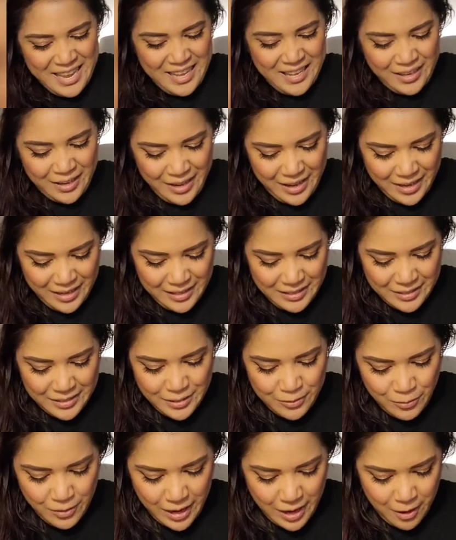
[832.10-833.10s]
okay, and
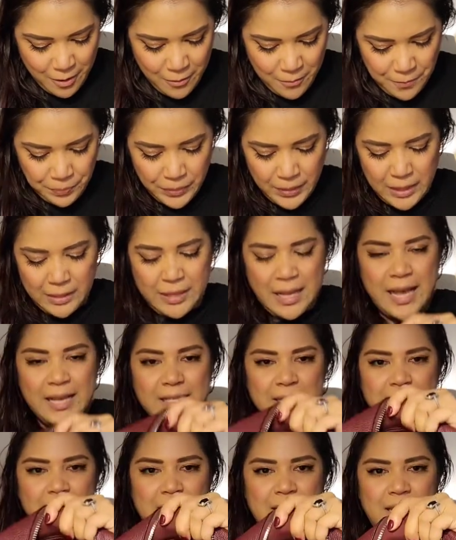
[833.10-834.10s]
so now,
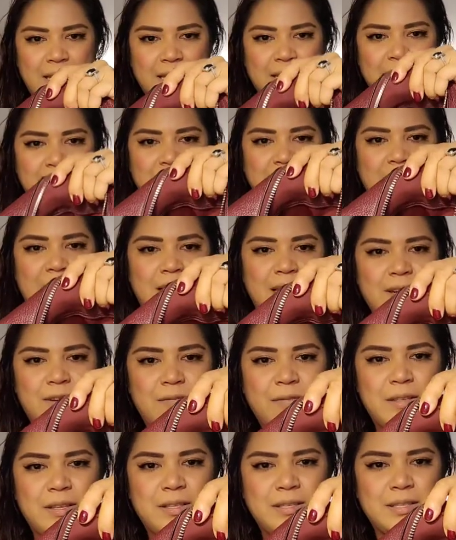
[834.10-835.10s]
lastly, inside
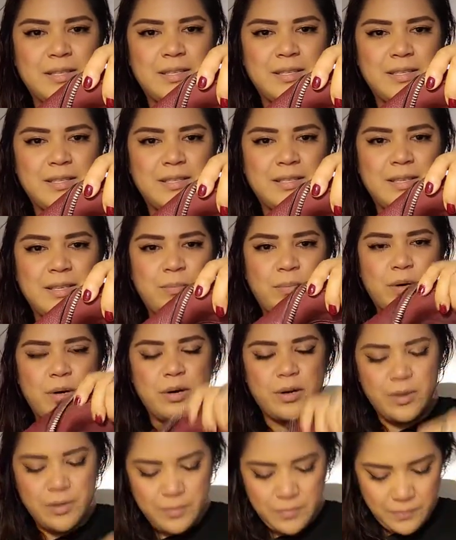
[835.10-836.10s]
of this
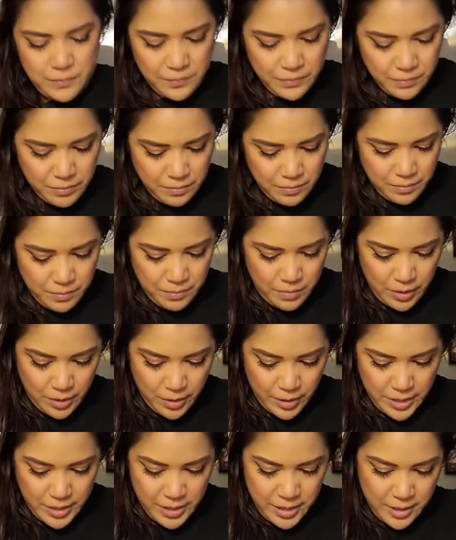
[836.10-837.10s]
zipper part
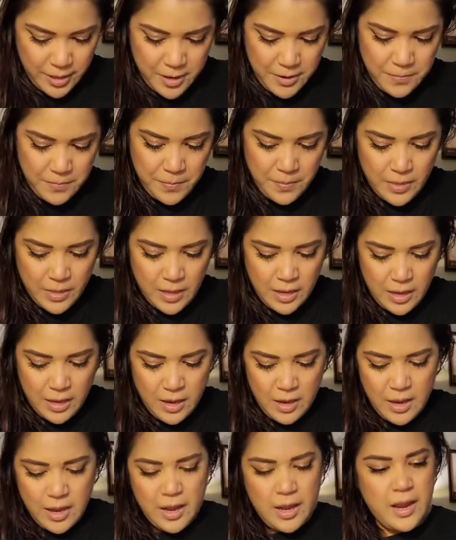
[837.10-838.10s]
here,
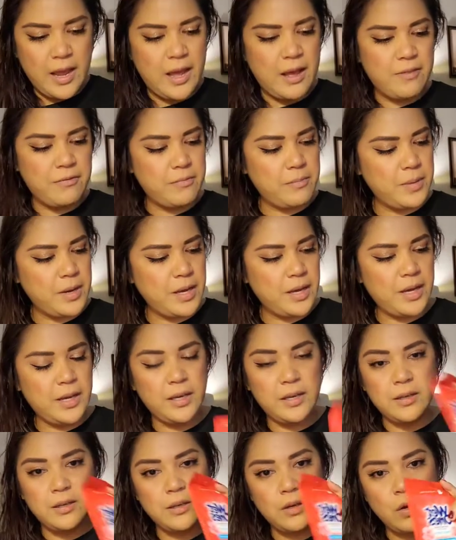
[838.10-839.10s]
I have my
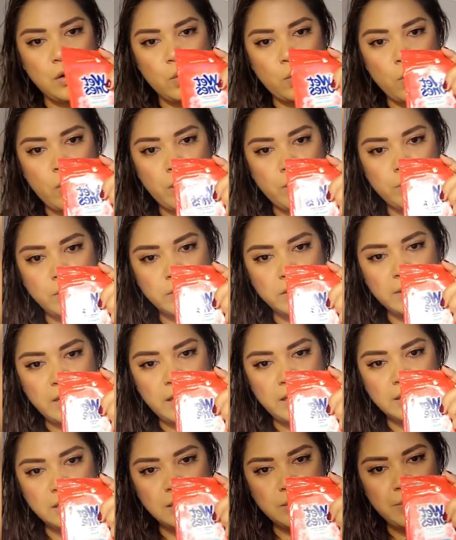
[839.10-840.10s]
Wet Ones
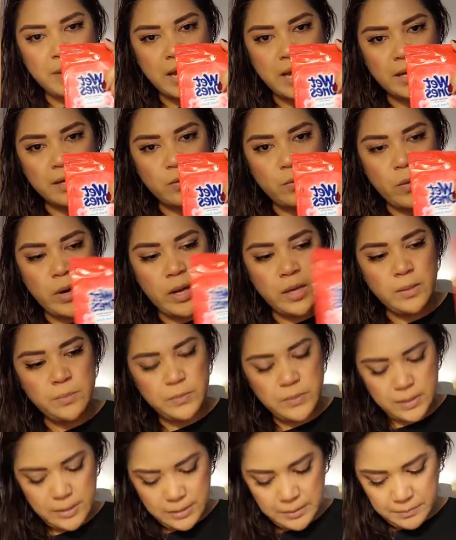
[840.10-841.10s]
Anti-Back
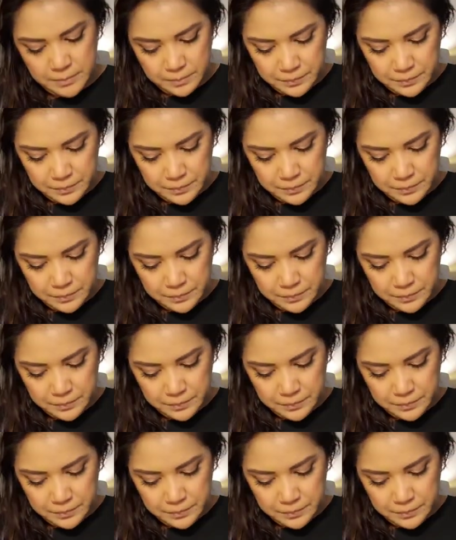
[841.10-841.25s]
Wipes.